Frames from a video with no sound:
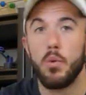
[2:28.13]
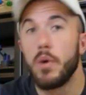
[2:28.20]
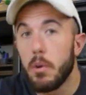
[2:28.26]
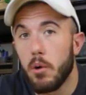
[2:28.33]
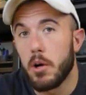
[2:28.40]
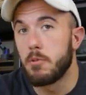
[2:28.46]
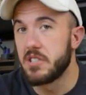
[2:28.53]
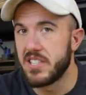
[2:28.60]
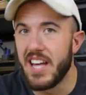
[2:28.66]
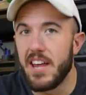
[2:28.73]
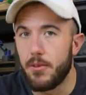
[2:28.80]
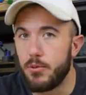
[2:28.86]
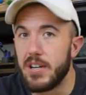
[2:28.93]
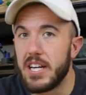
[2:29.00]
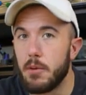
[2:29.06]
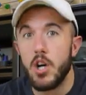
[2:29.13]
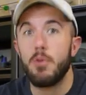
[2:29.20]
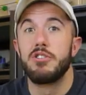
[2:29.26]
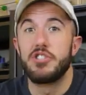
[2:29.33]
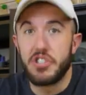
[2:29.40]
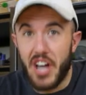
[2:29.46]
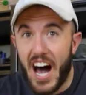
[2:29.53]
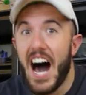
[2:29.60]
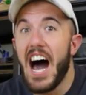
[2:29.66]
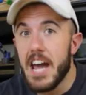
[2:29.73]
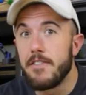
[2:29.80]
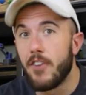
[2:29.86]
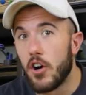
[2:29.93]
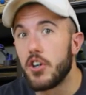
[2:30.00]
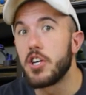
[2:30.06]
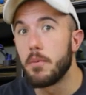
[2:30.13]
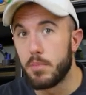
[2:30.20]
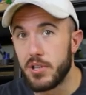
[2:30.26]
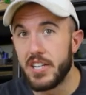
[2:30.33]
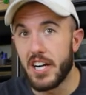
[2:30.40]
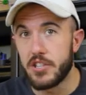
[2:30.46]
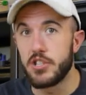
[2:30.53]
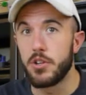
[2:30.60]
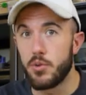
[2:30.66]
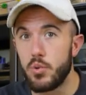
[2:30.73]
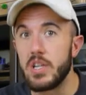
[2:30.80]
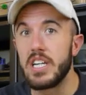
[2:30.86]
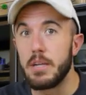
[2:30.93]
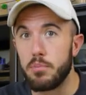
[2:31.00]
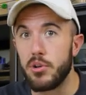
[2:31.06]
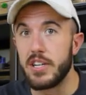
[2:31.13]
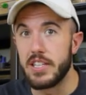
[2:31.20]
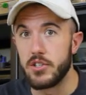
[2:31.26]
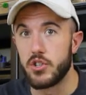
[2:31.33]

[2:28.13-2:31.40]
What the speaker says: We work with Slant 3D, which is a high volume production 3D printing